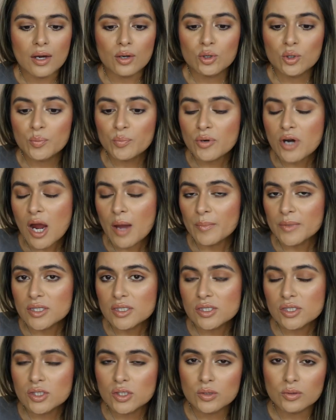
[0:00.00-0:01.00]
uh, who
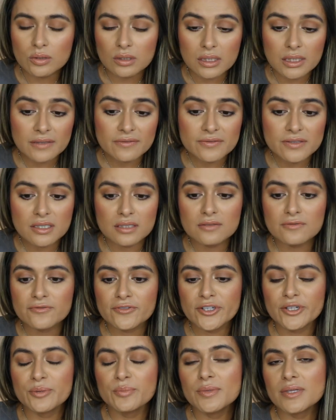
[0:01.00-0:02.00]
promise to lift and
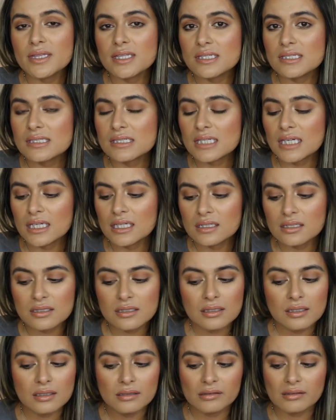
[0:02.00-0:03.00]
firm the
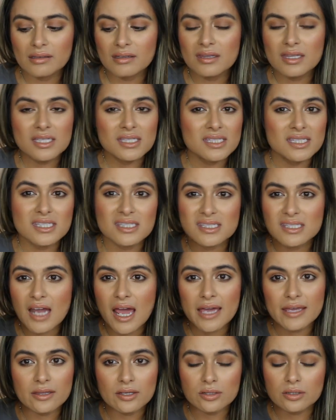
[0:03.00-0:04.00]
skin, this is
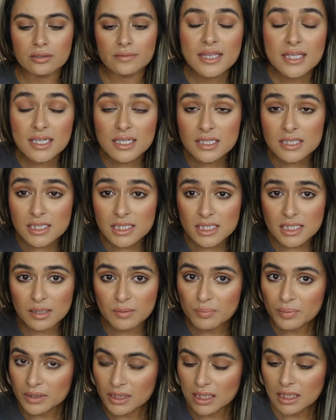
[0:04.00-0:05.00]
neither. This
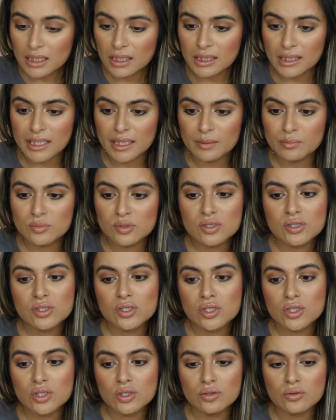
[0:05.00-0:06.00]
simply claims
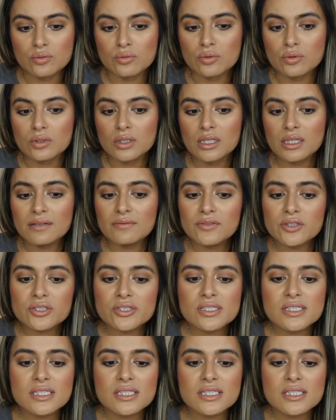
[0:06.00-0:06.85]
to give your